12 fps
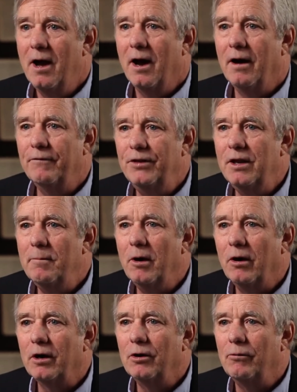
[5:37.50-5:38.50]
of the
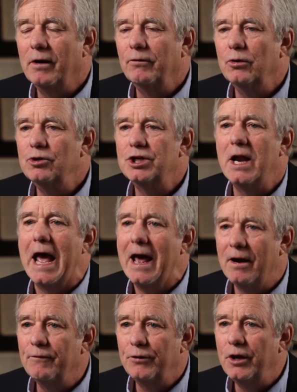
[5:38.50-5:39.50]
American Revolution and
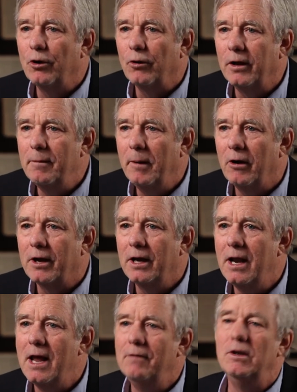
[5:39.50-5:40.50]
of the early American
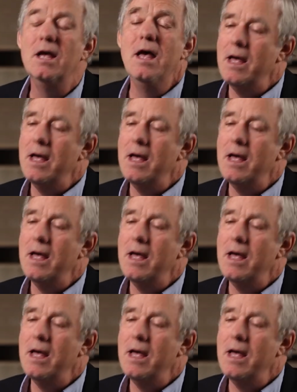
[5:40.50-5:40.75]
Navy.